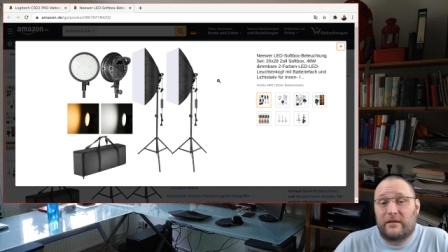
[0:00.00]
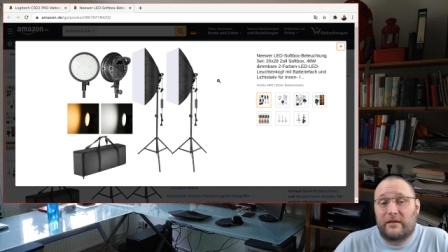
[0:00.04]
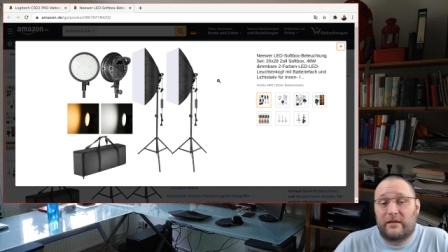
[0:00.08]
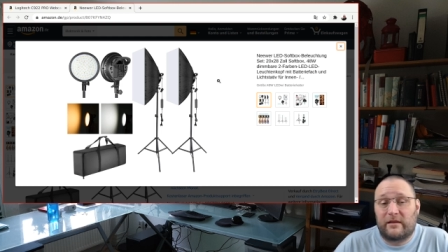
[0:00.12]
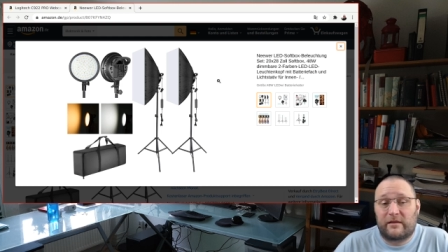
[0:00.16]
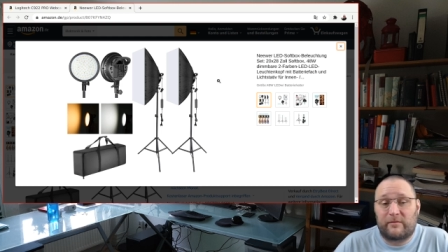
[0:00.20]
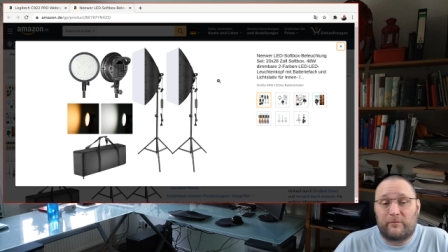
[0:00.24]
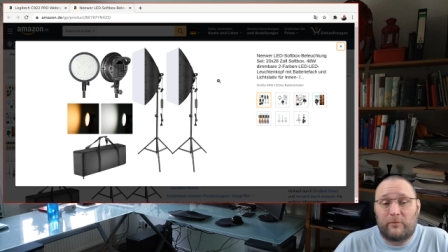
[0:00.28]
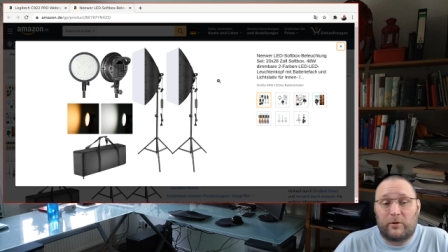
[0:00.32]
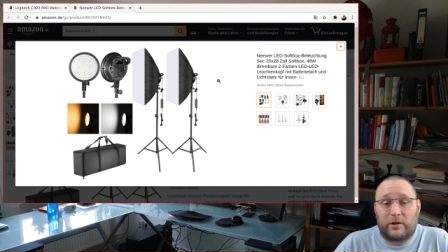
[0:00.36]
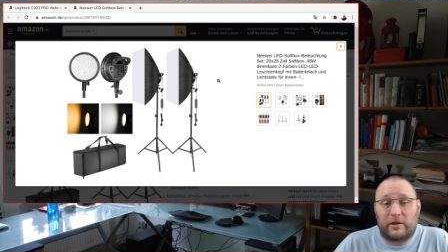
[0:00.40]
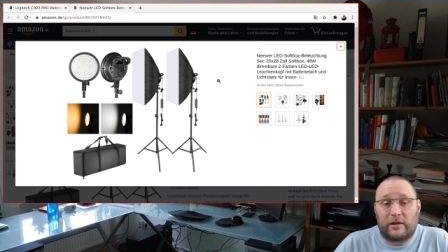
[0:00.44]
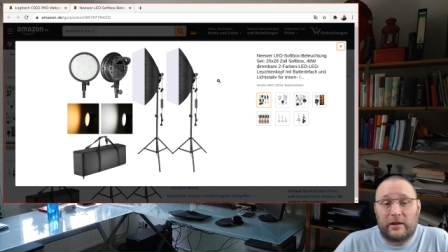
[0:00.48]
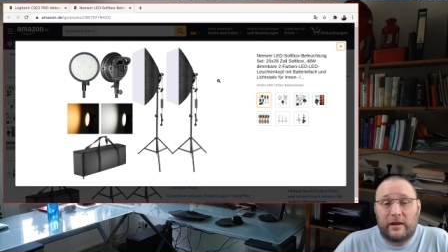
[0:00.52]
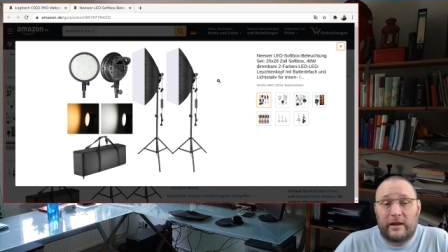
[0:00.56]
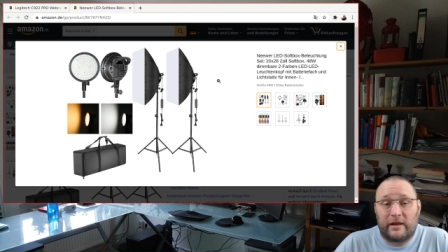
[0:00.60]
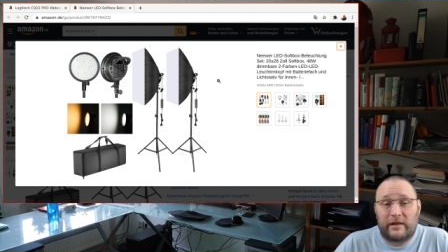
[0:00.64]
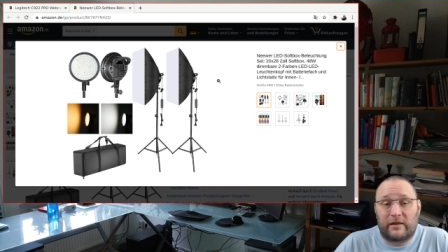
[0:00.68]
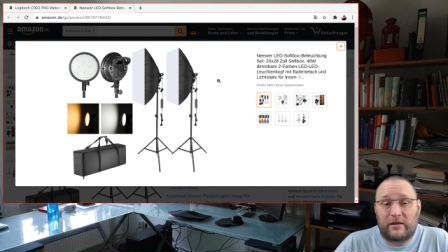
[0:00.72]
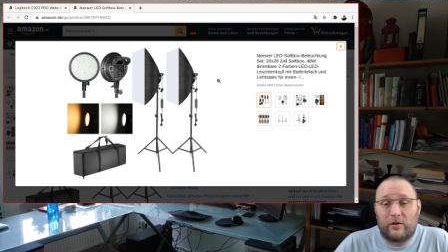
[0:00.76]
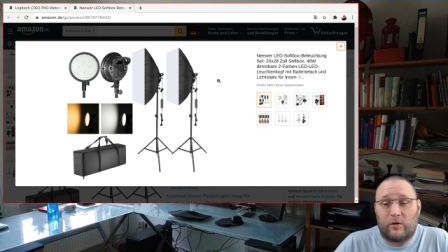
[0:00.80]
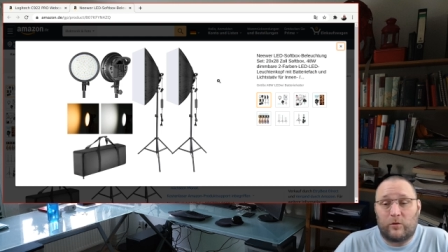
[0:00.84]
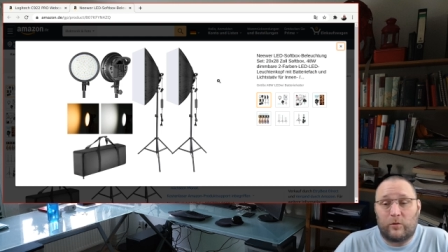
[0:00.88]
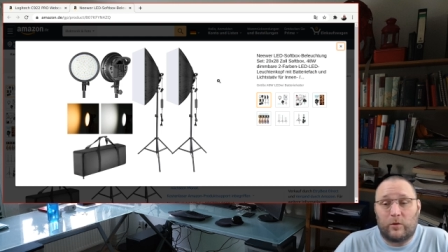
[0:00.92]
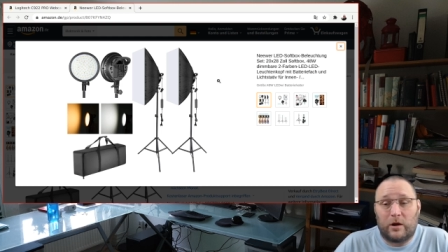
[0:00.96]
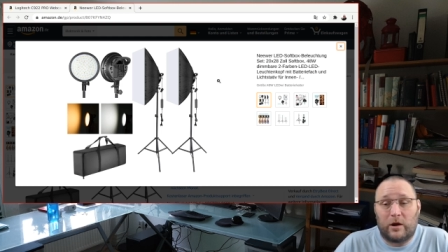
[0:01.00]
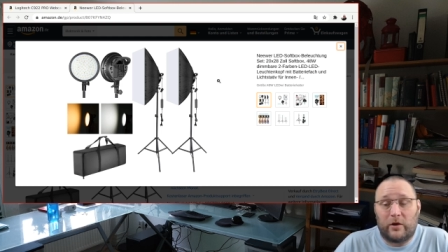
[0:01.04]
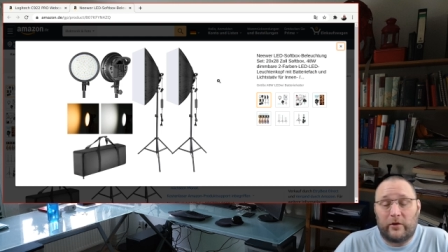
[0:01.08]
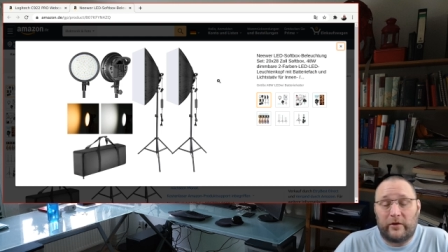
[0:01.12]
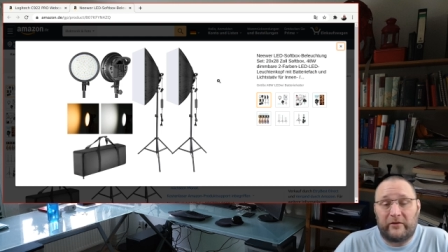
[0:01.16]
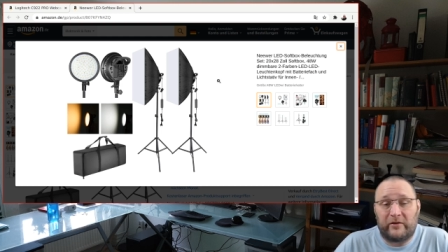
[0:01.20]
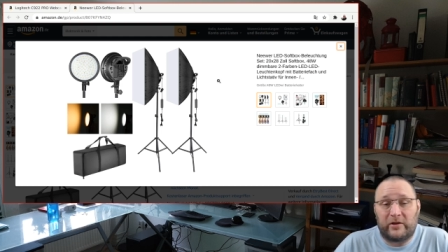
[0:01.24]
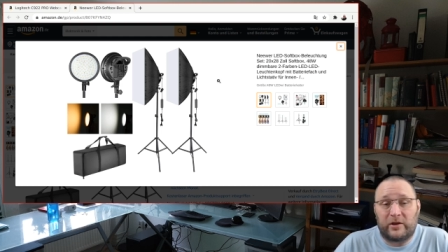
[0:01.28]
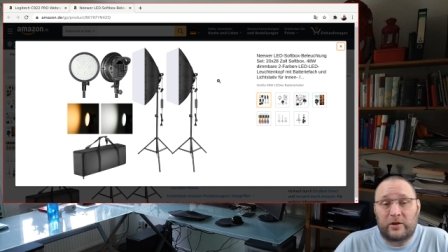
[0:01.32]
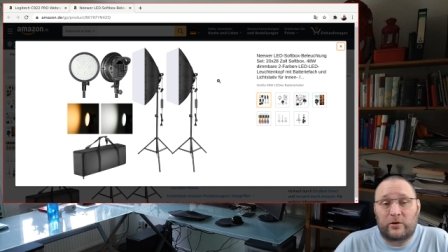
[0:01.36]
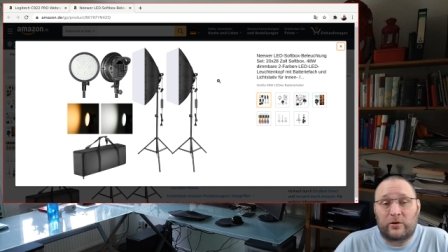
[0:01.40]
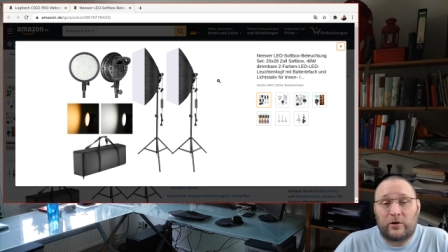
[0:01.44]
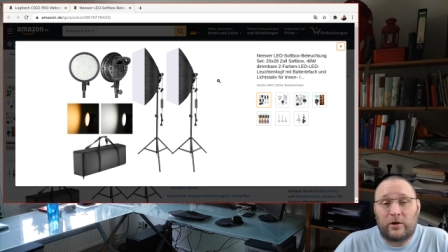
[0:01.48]
spotlights, or
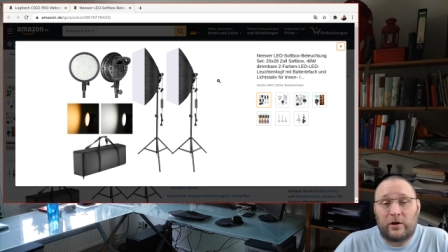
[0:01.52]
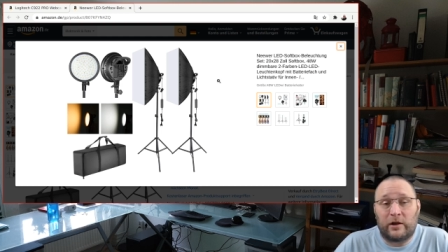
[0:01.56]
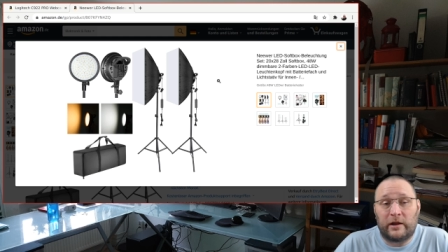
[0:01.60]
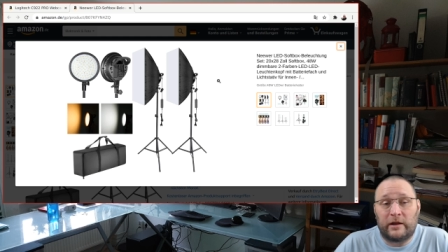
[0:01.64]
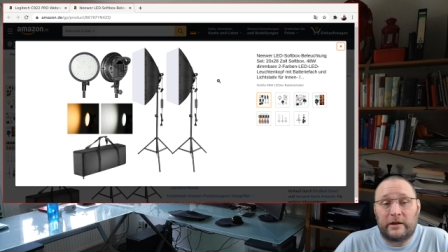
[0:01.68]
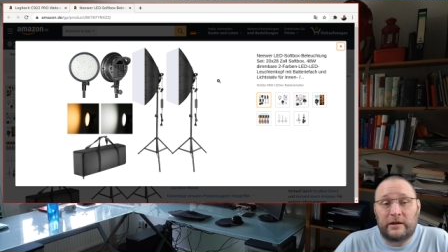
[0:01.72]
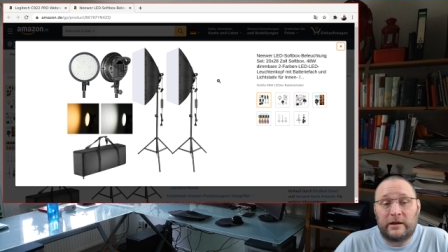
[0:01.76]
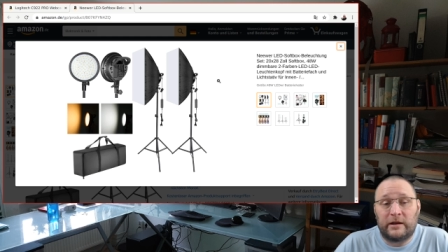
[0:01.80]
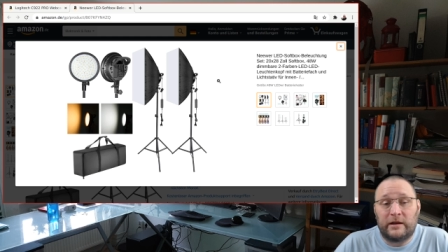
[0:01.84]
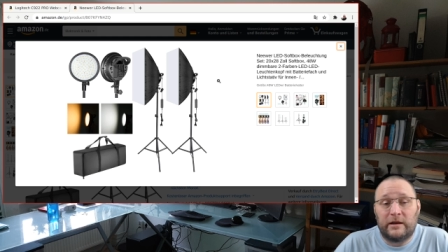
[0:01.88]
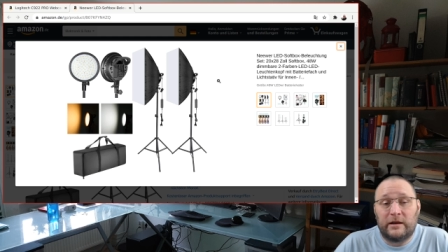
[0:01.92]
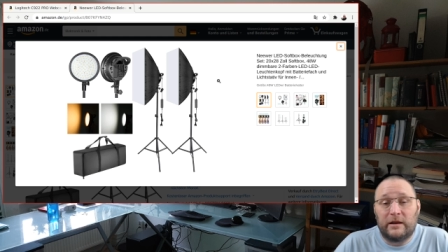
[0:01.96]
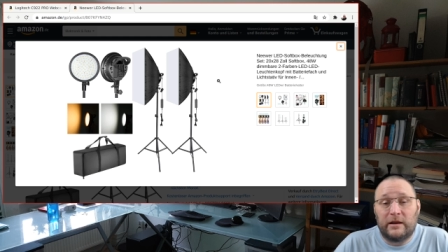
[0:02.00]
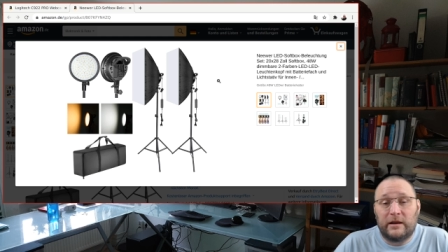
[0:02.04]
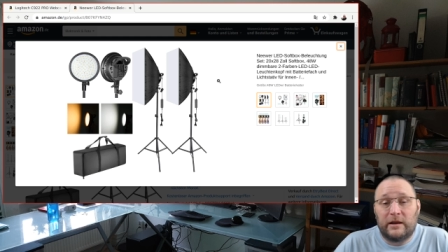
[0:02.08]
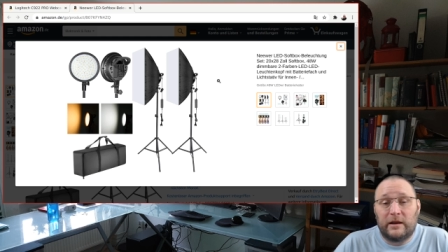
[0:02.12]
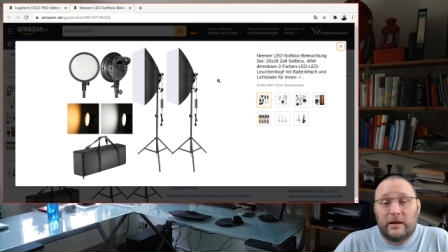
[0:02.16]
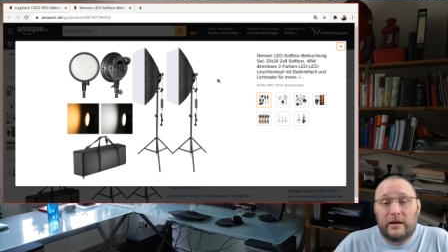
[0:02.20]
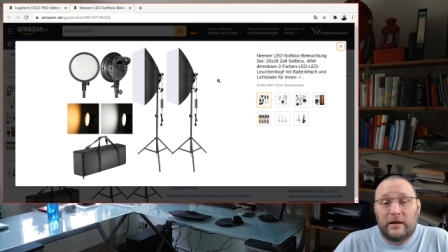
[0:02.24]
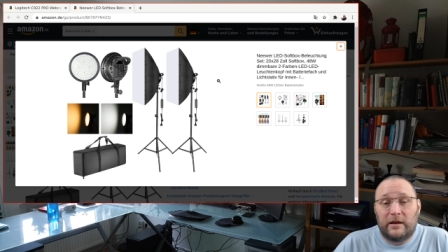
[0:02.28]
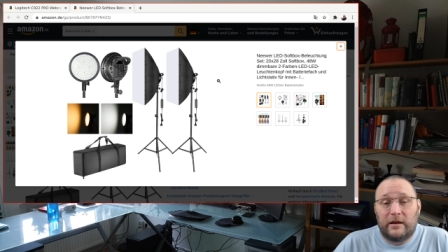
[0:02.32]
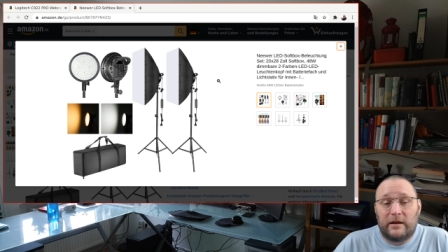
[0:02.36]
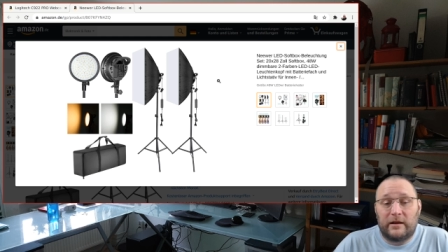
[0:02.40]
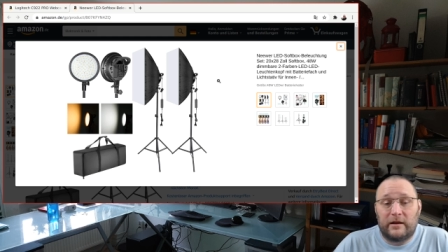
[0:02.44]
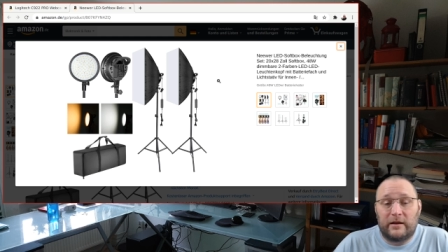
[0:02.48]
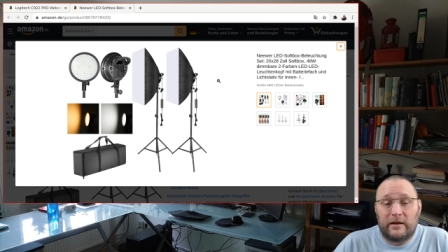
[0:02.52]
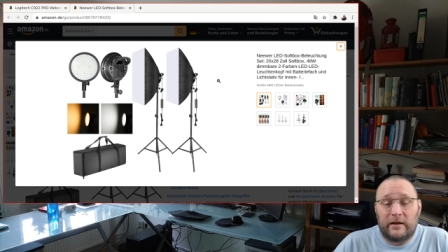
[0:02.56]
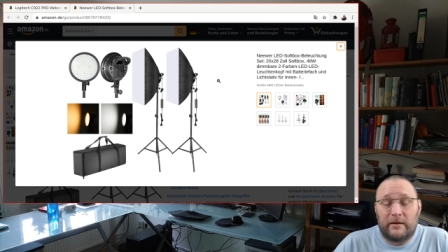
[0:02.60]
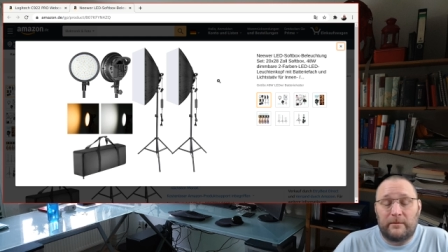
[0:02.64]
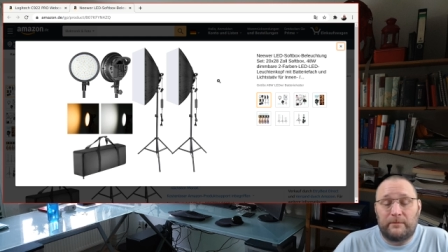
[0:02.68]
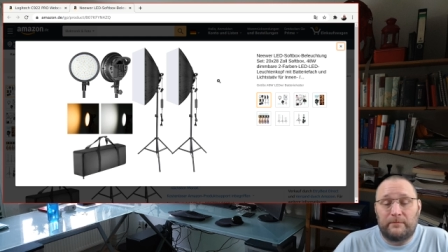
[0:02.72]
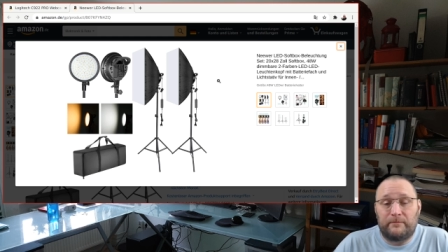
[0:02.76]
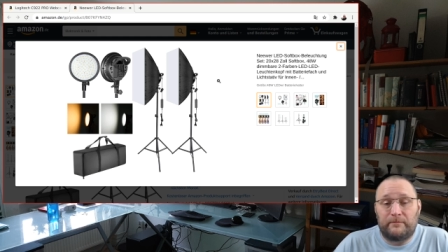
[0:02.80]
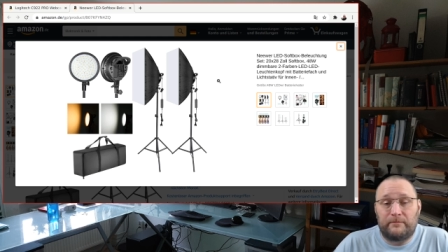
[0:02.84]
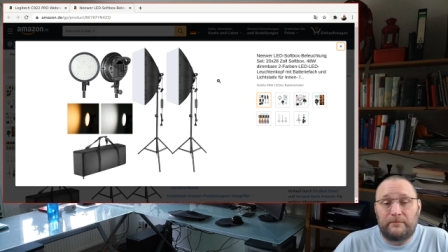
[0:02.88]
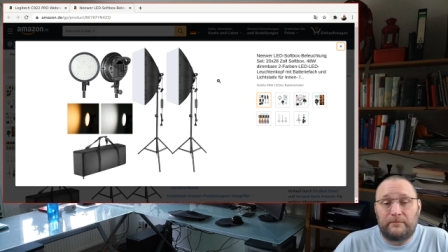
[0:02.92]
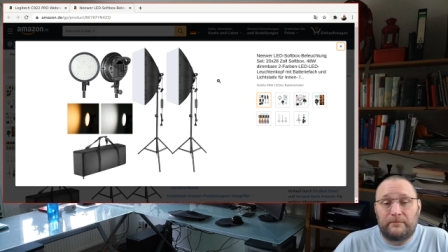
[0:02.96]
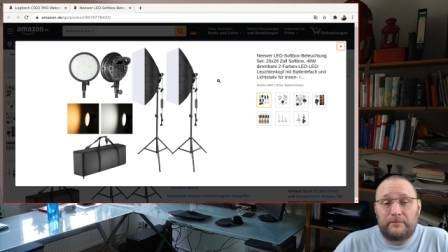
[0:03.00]
however you call it.
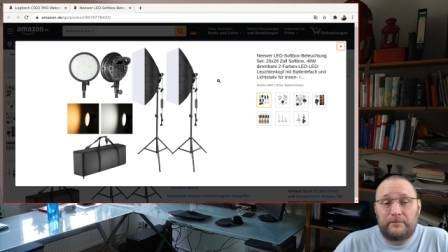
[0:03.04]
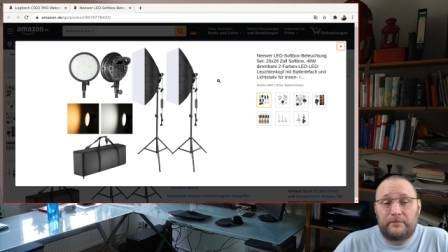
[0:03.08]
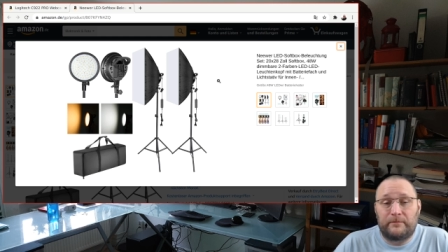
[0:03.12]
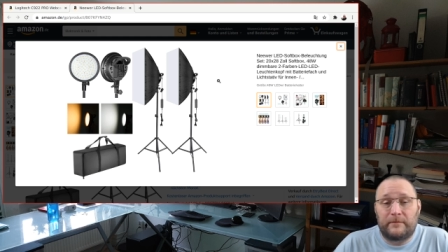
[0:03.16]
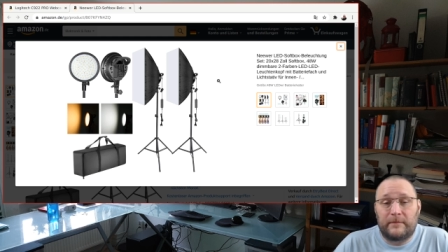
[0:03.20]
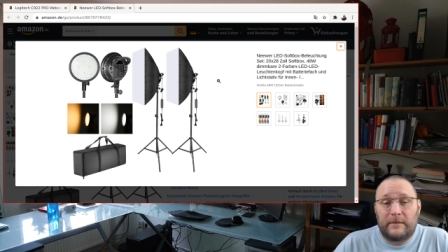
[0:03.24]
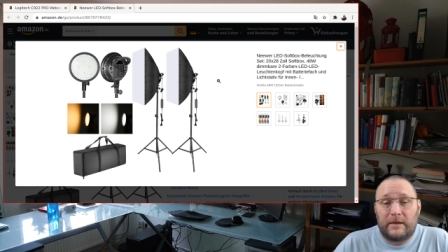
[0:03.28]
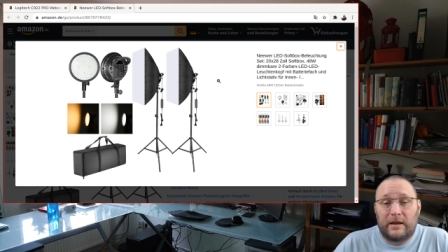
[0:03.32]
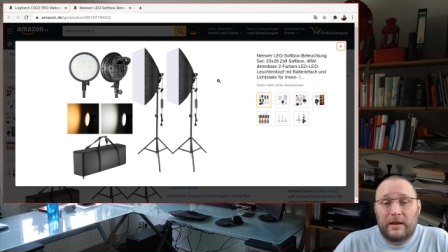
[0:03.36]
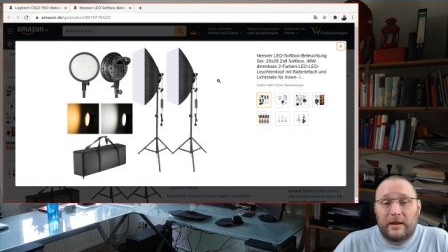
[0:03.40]
Um,